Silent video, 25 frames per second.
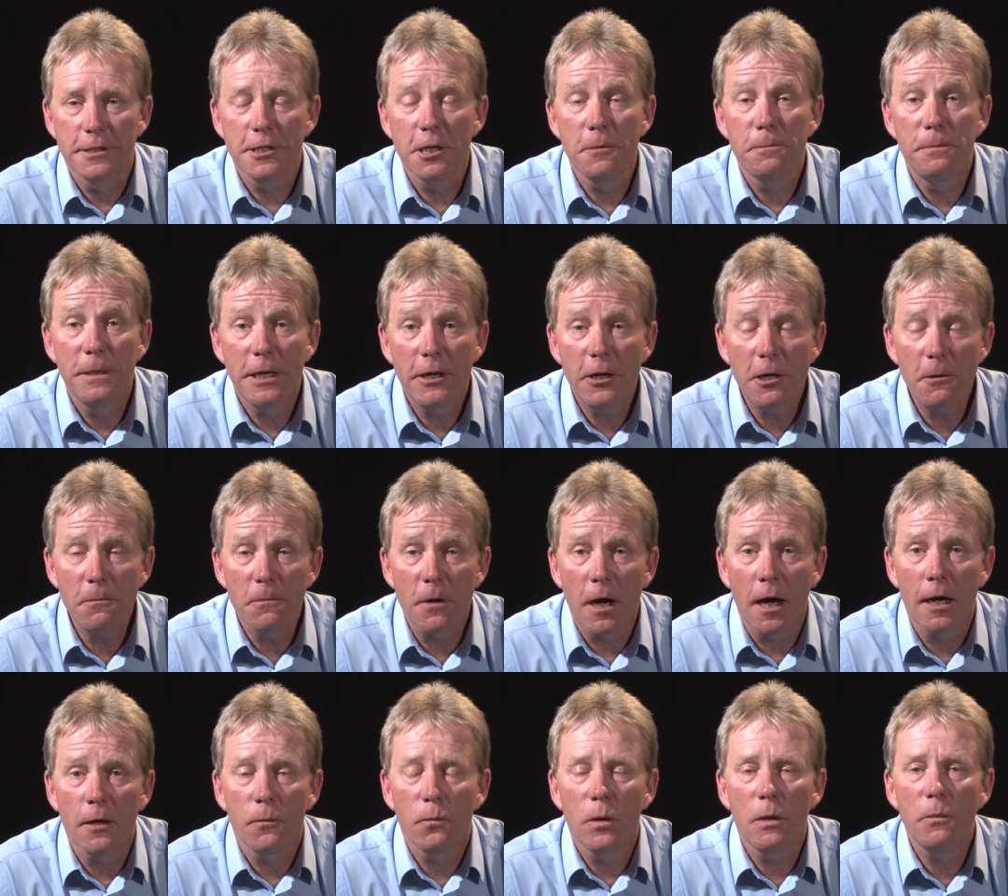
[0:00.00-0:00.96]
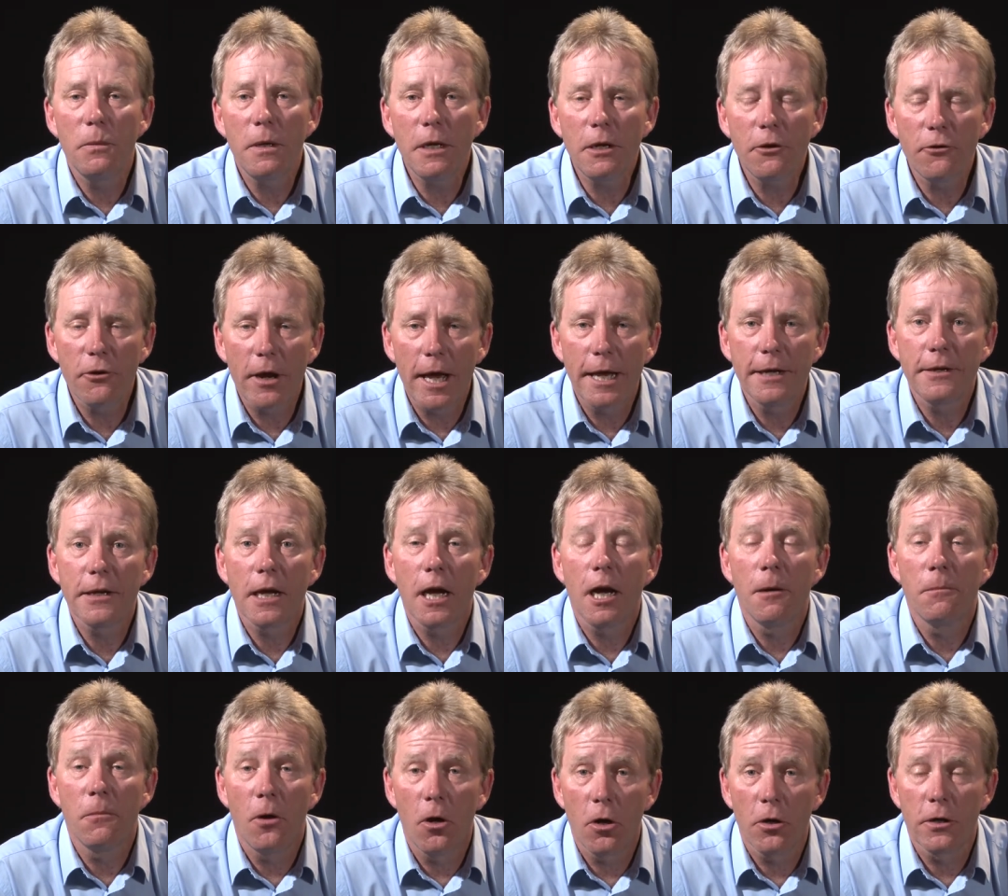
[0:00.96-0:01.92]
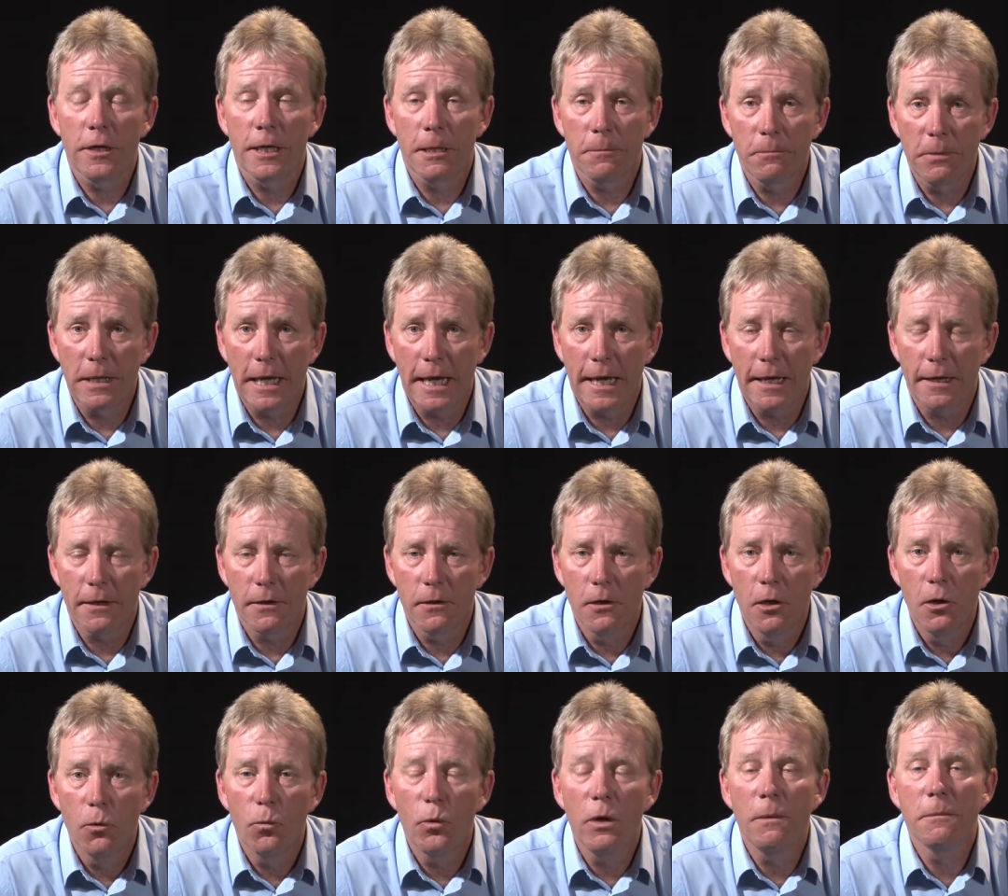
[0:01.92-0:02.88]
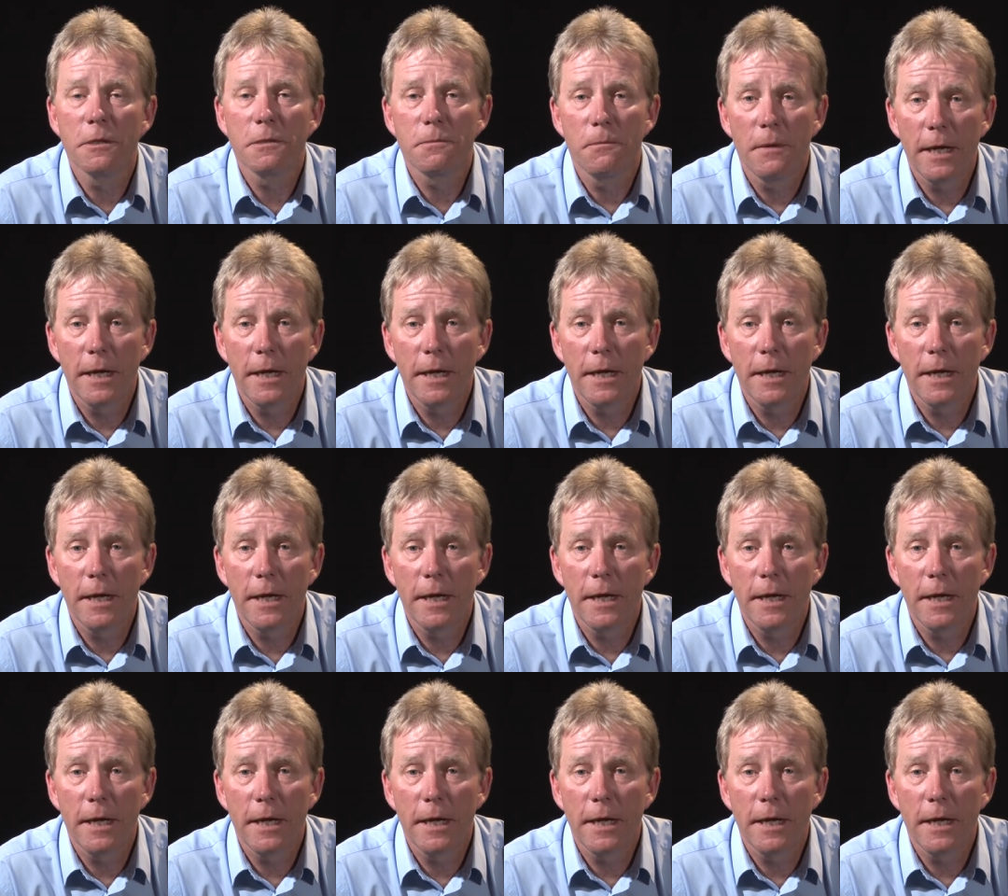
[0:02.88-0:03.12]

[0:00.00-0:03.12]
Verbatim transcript: so bear in mind when we're creating our marketing plan, we must